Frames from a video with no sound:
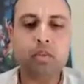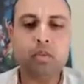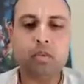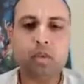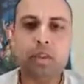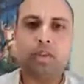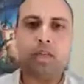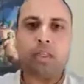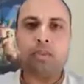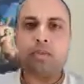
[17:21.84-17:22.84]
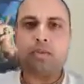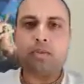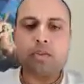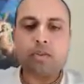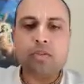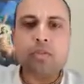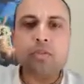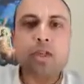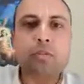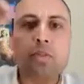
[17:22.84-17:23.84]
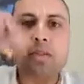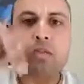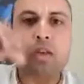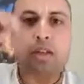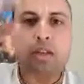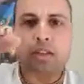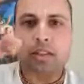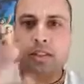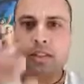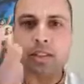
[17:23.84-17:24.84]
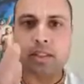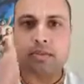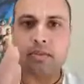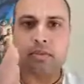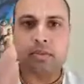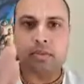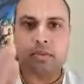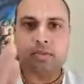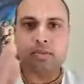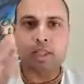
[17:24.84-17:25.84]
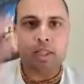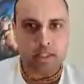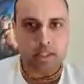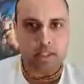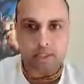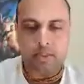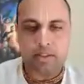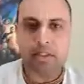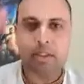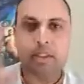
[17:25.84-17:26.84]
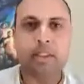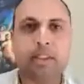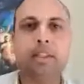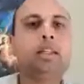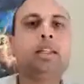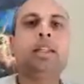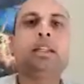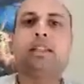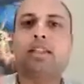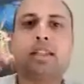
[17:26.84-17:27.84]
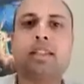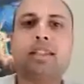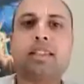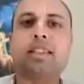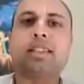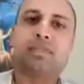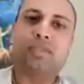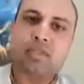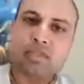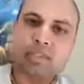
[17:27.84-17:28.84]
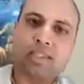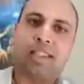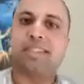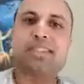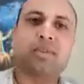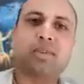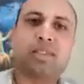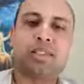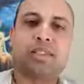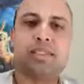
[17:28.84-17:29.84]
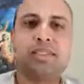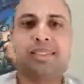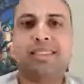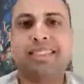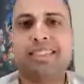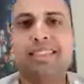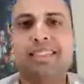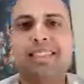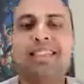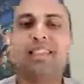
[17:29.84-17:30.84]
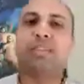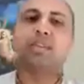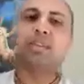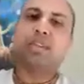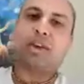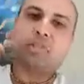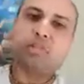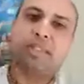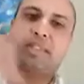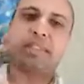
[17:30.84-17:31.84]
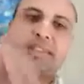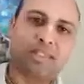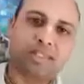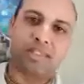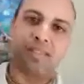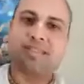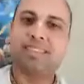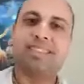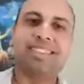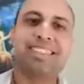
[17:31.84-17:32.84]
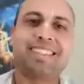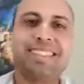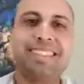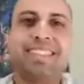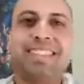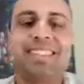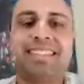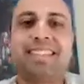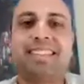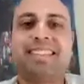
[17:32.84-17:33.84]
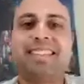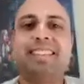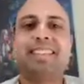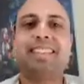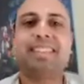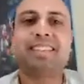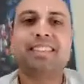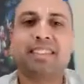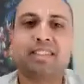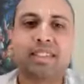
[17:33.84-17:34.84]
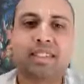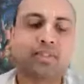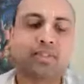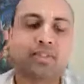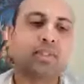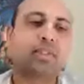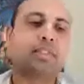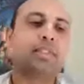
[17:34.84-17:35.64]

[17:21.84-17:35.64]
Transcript: when you try to jump in the water to get that fruit hanging on the tree, you're not going to get the fruit. You'll land in the water. You're going the opposite direction, so you'll never get the fruit.